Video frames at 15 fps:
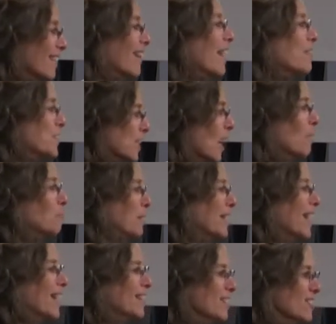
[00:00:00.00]
Life's
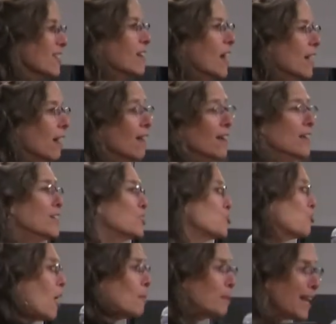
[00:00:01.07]
complicated. There's a lot of
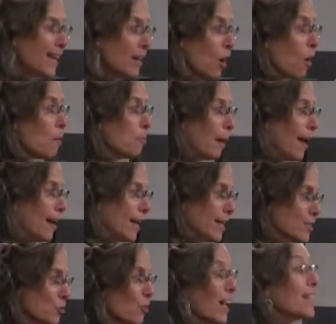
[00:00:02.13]
trauma in our
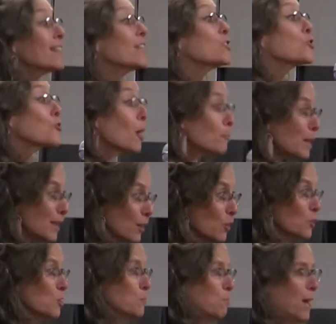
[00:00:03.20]
bodies, right? There's trauma in
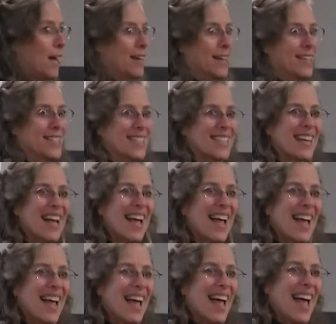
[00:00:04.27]
those bodies.
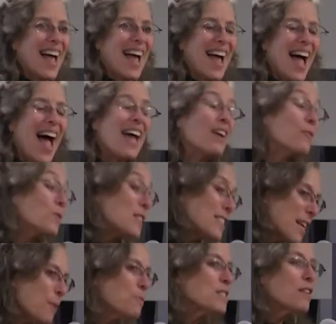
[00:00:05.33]
And it
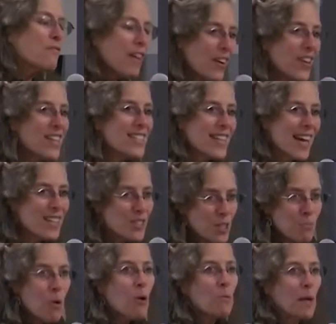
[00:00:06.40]
was it was a very
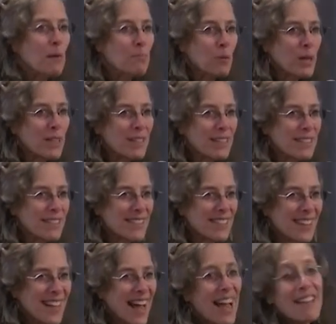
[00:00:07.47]
tense moment
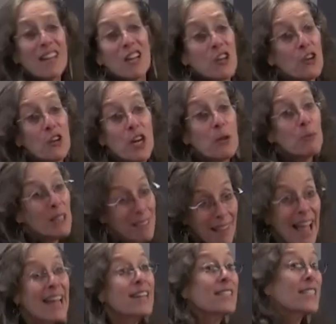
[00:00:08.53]
because I think CUNY would
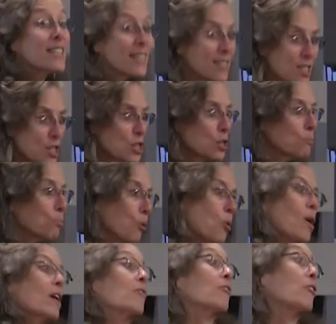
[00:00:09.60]
like to
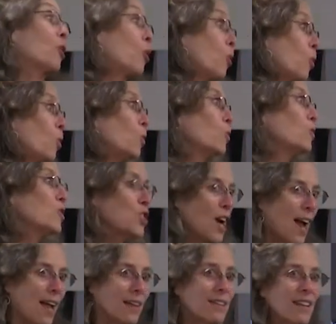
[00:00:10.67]
support the whole
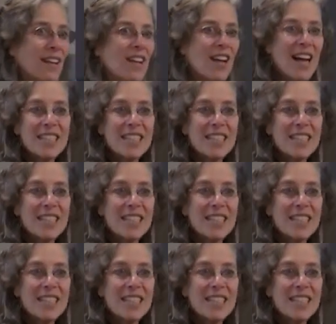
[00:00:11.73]
child.